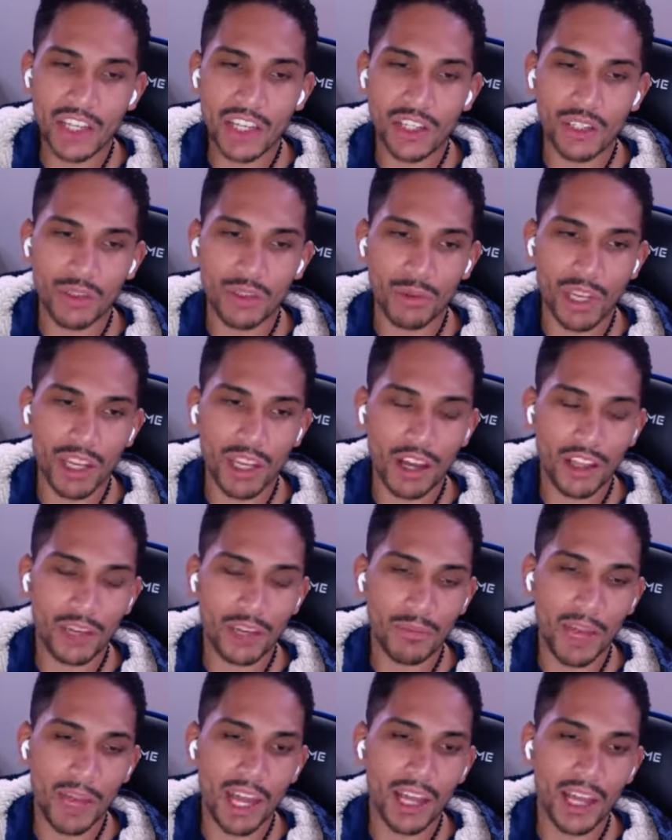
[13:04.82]
you with other
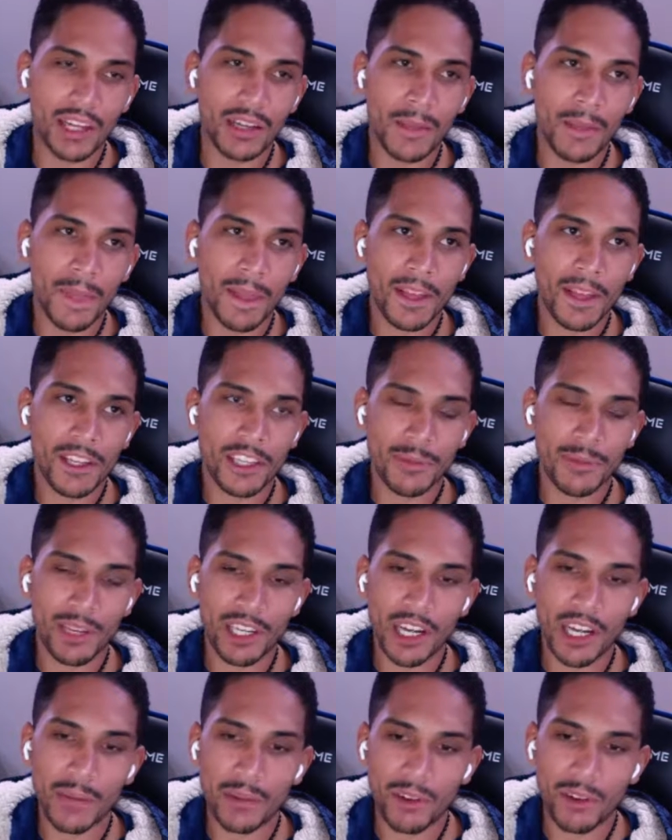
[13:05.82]
men to
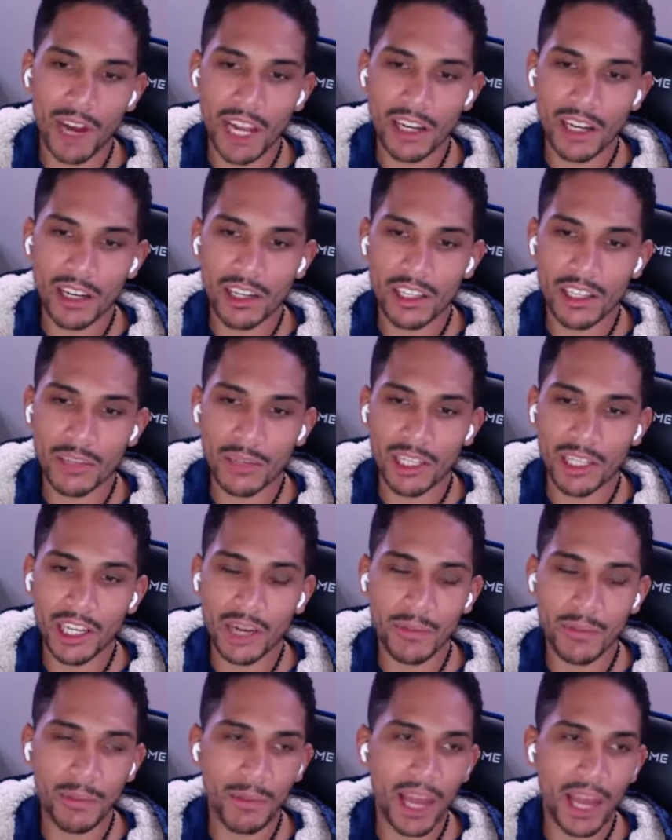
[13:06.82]
become greater, to become
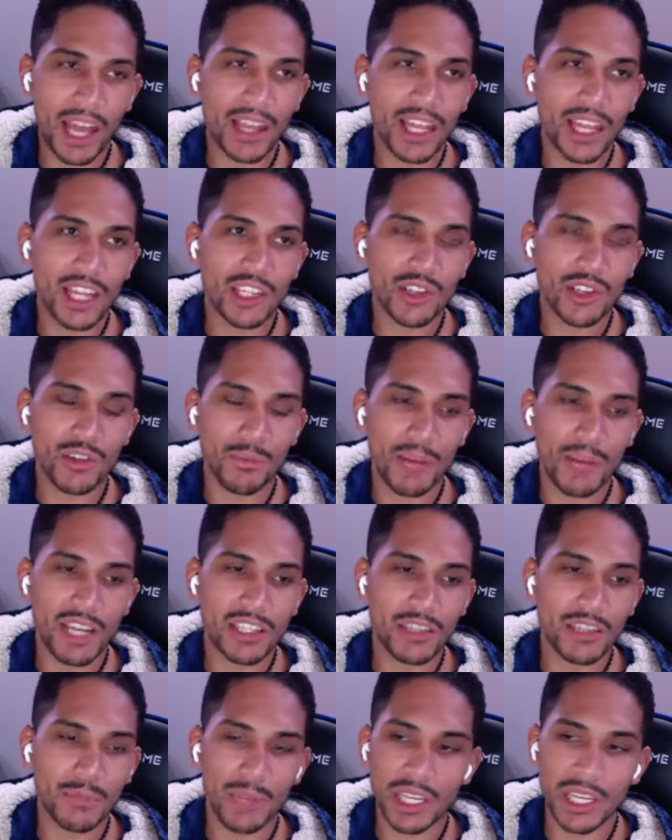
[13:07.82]
the man that you're meant
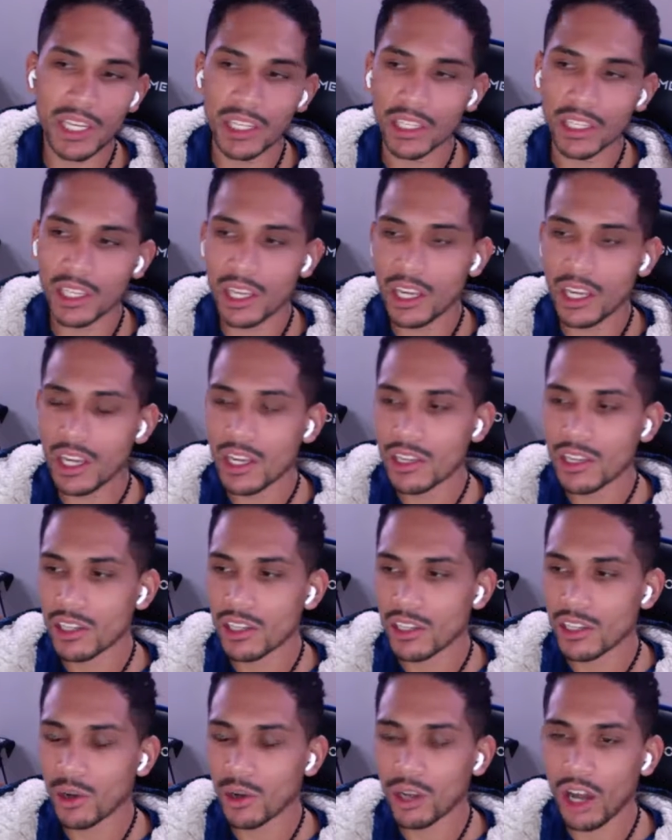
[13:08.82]
to be, to
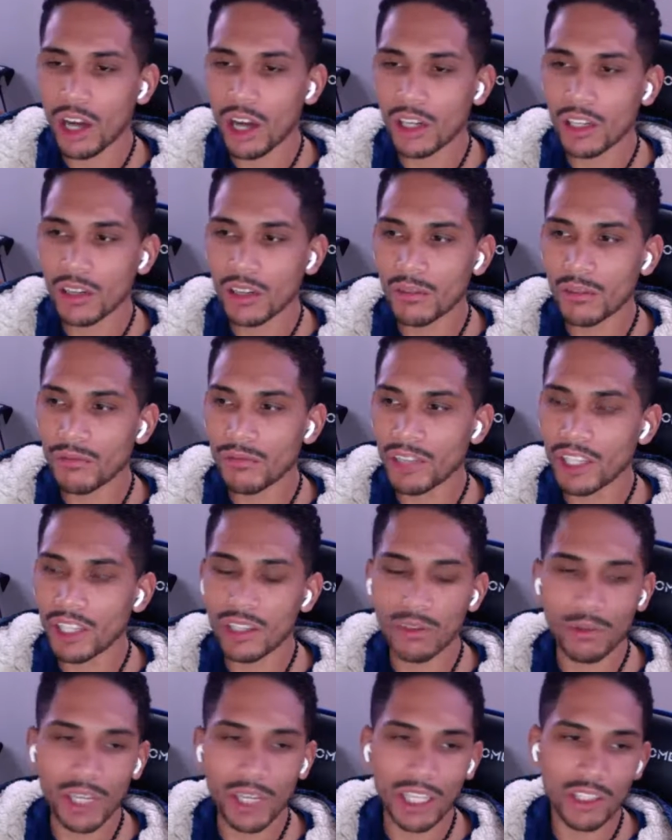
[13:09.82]
no longer feel
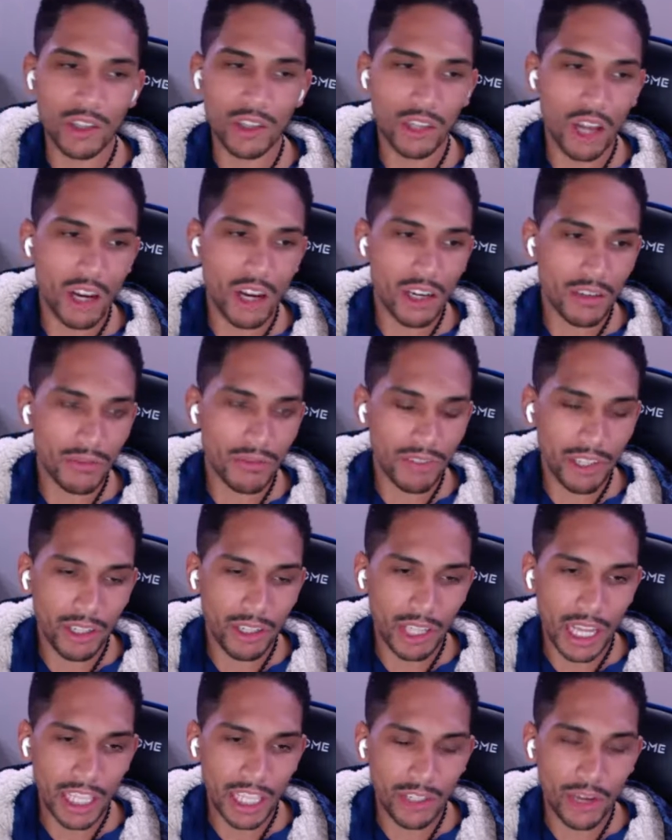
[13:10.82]
weak, no longer to feel
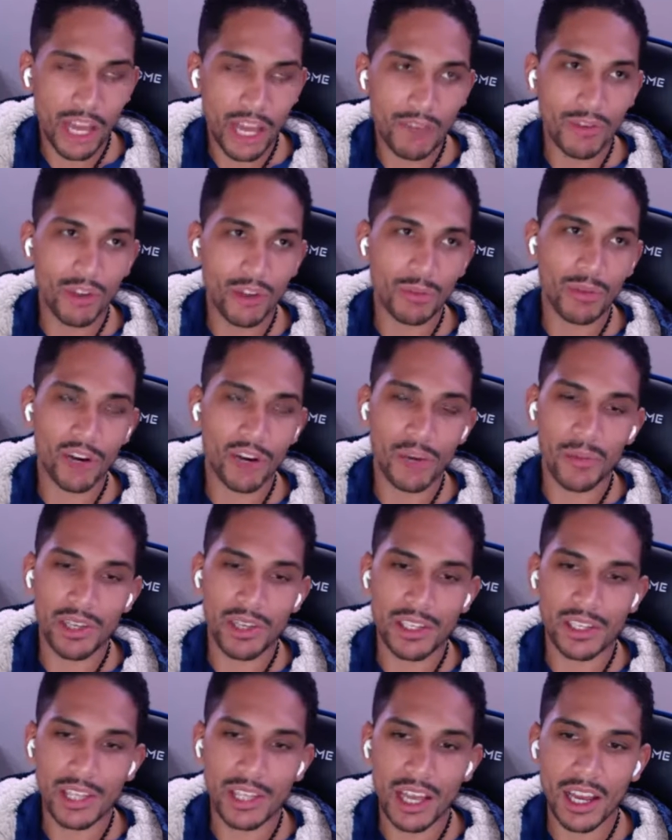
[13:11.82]
like you have no
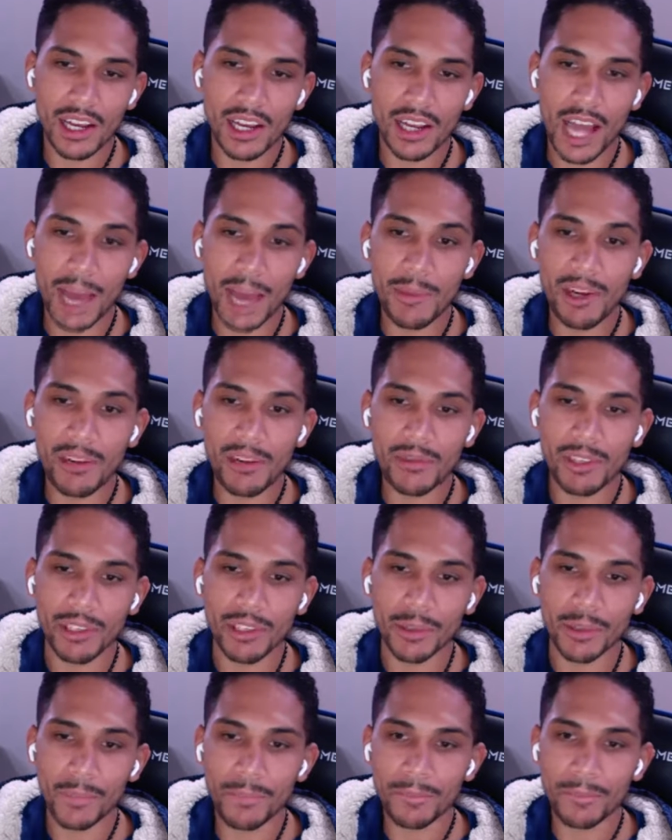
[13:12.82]
purpose, that I'm here for
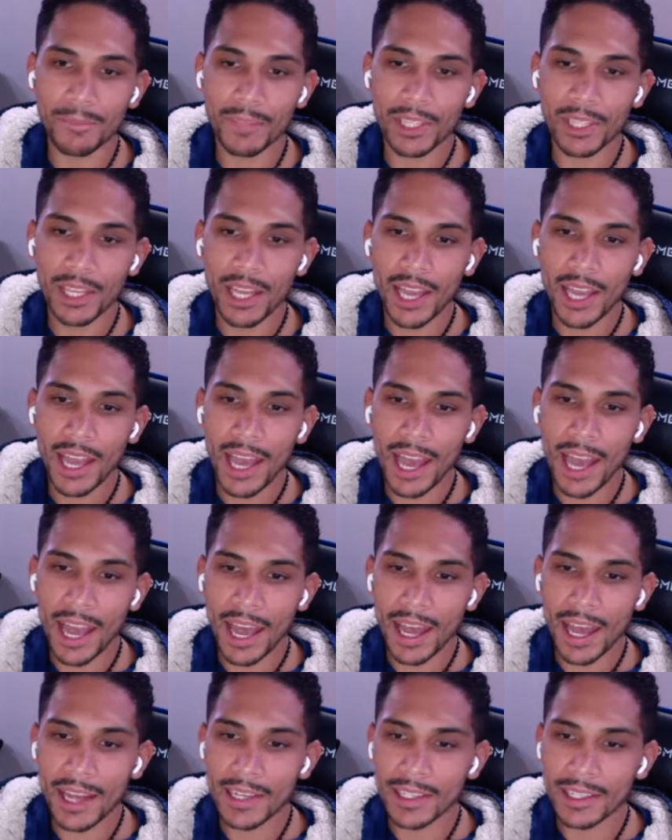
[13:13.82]
you.
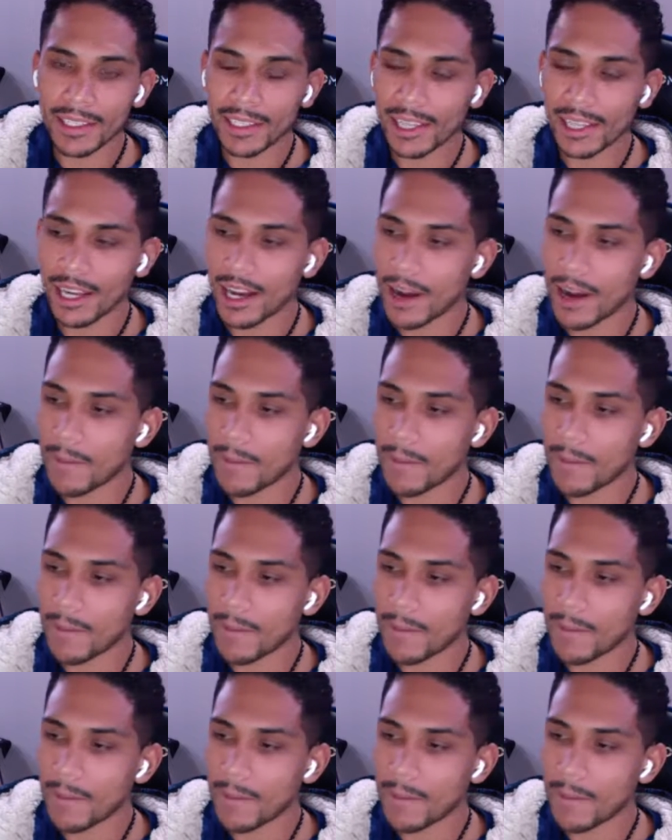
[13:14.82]
And